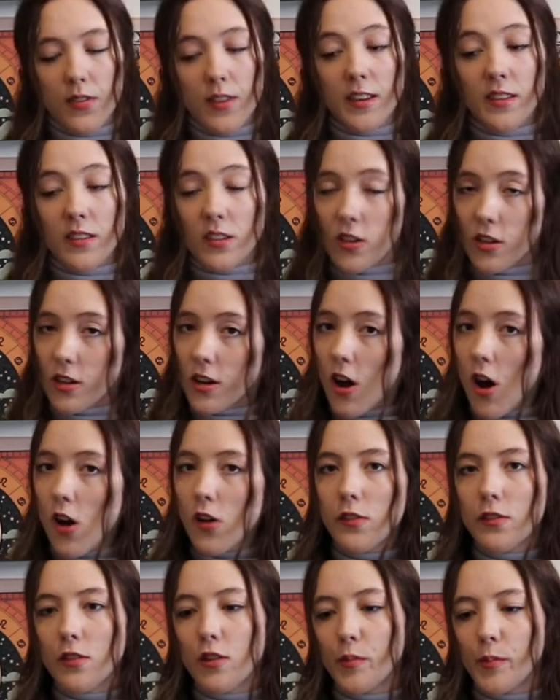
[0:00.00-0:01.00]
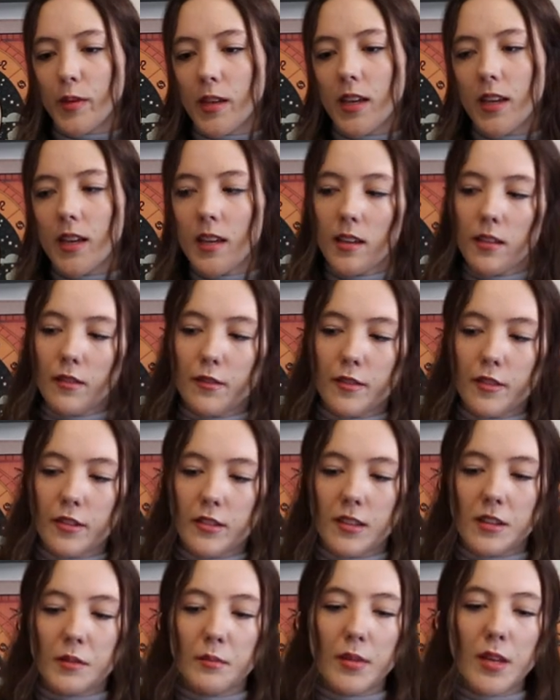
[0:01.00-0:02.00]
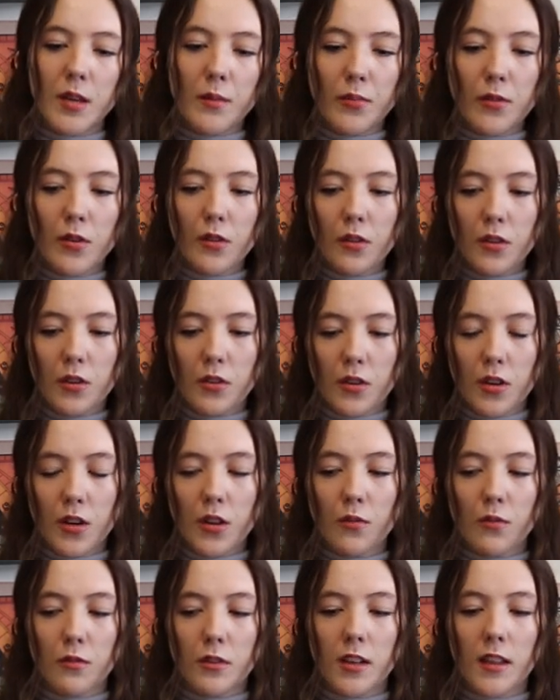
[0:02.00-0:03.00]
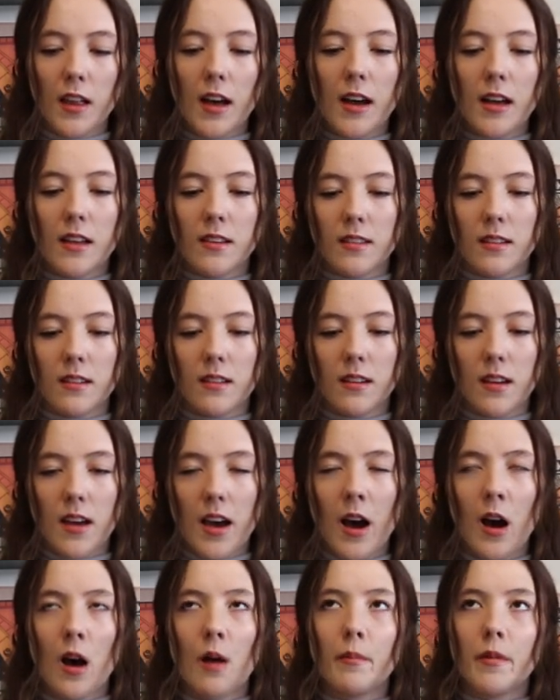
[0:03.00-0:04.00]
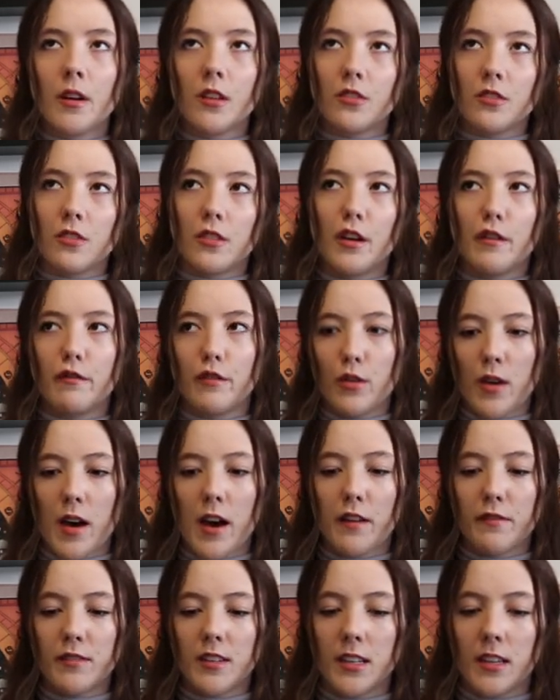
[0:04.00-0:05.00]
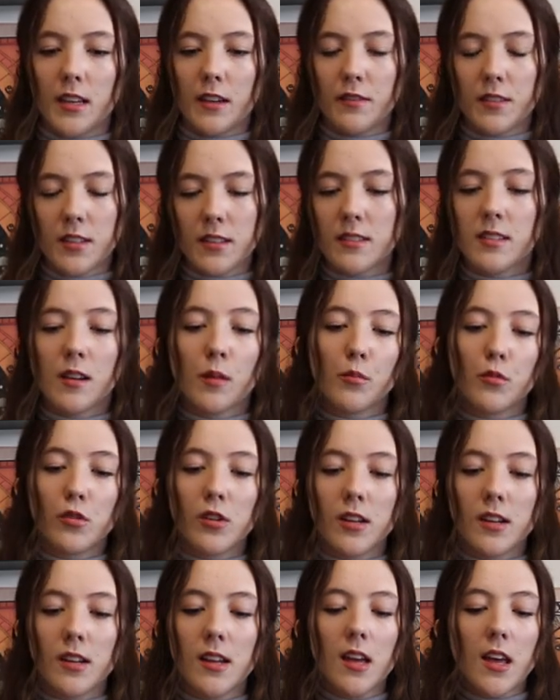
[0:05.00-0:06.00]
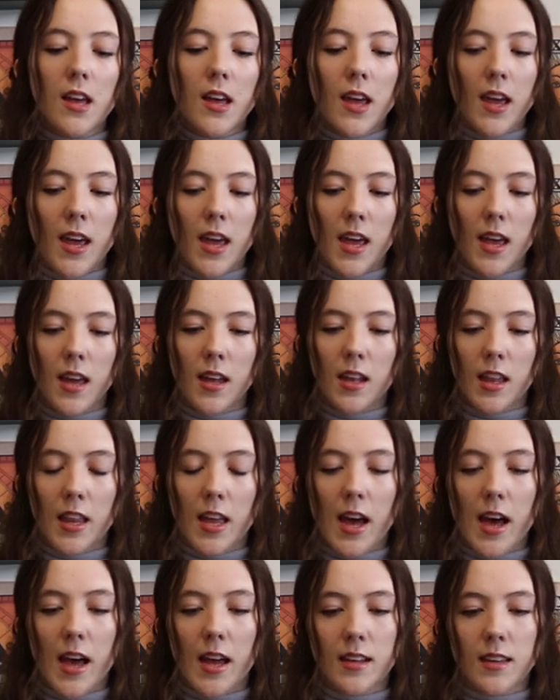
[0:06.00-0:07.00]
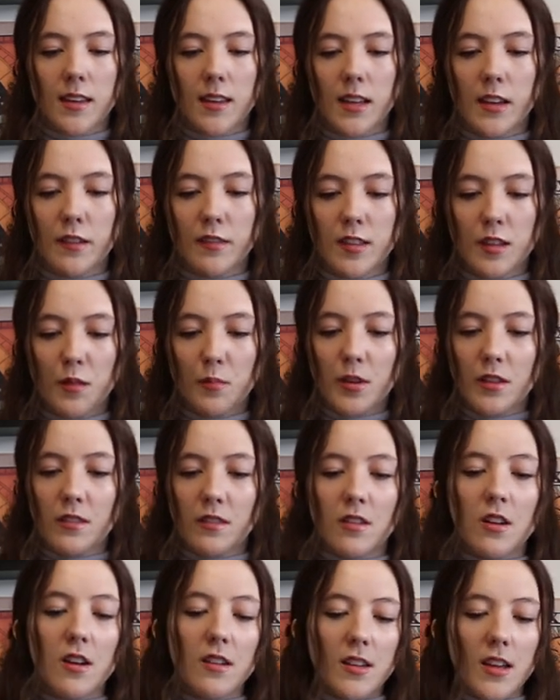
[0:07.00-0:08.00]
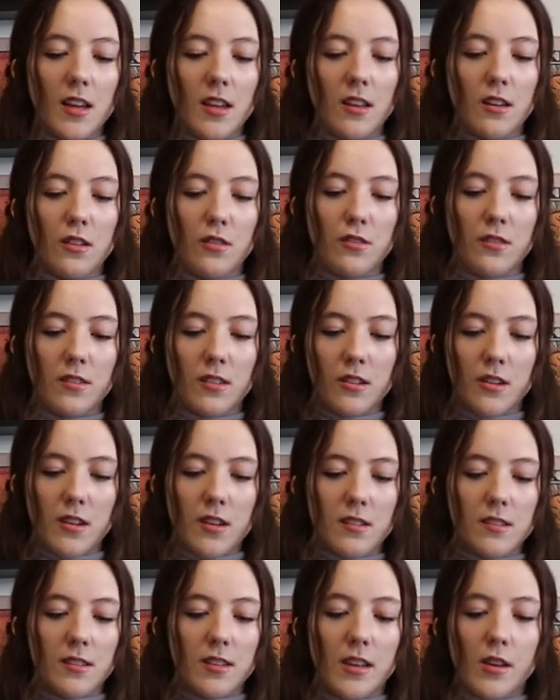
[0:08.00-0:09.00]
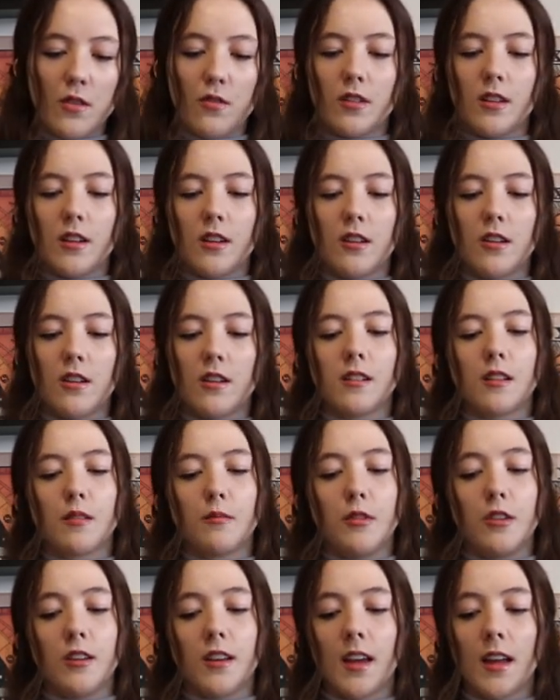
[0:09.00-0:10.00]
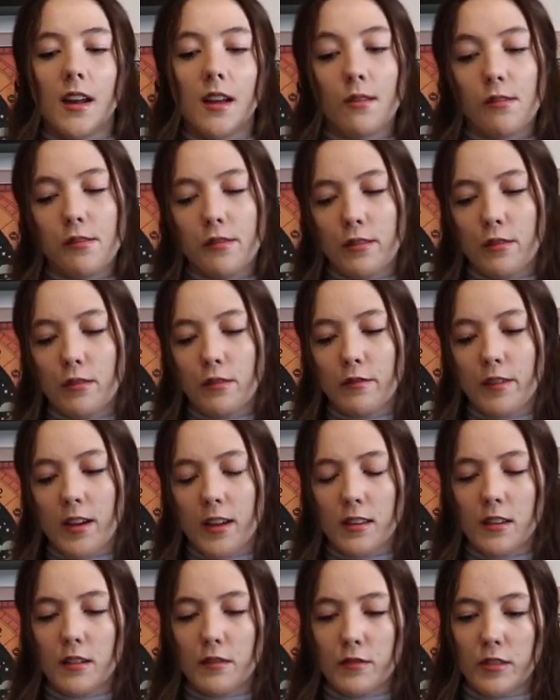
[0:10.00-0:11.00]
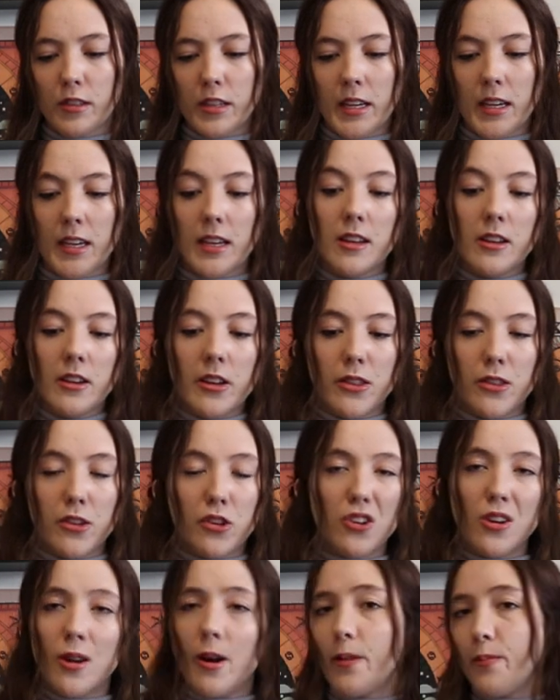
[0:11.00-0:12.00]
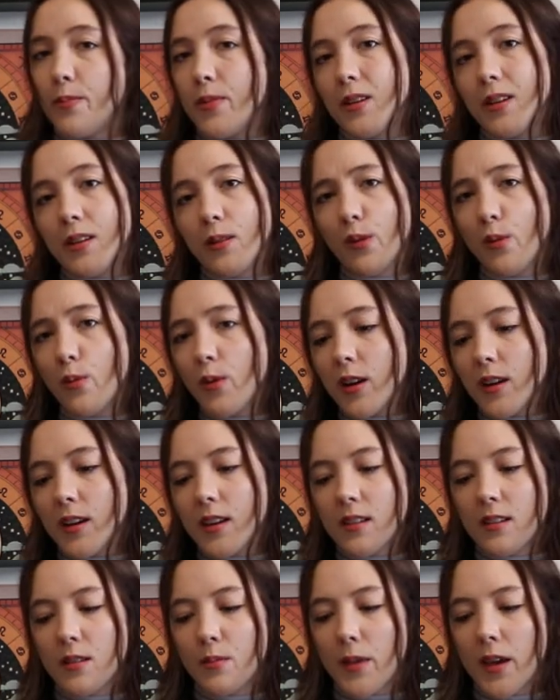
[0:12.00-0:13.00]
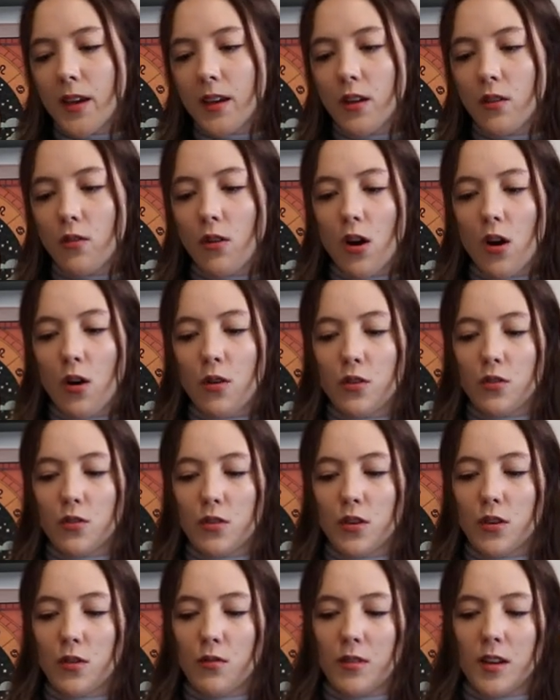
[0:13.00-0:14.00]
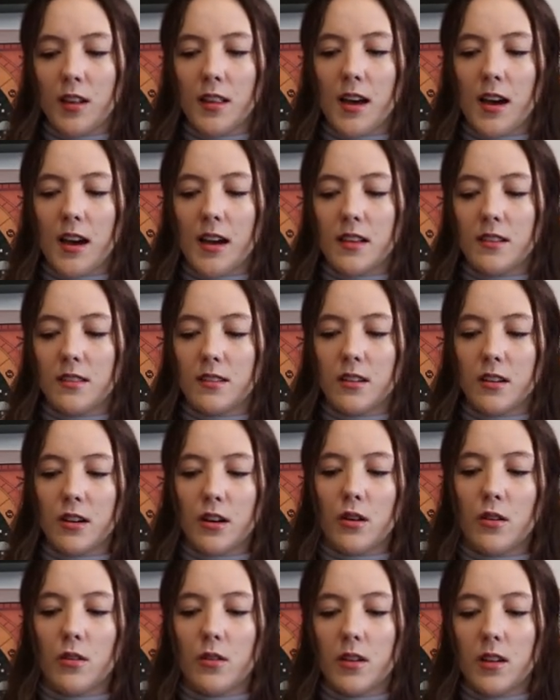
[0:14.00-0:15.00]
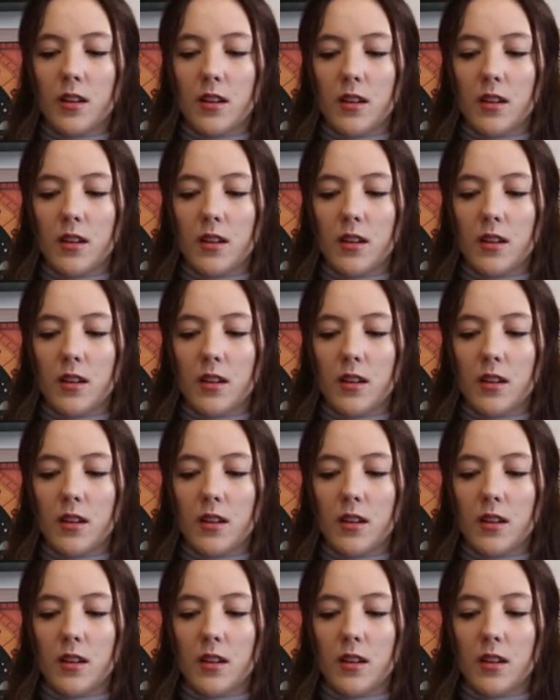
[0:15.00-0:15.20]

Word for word: This could also be, for some people, you could realize how much love you have to give to someone, and that if someone's not taking you seriously or they're not communicating with you effectively, they're not putting the work in to make it grow, you could realize, you know,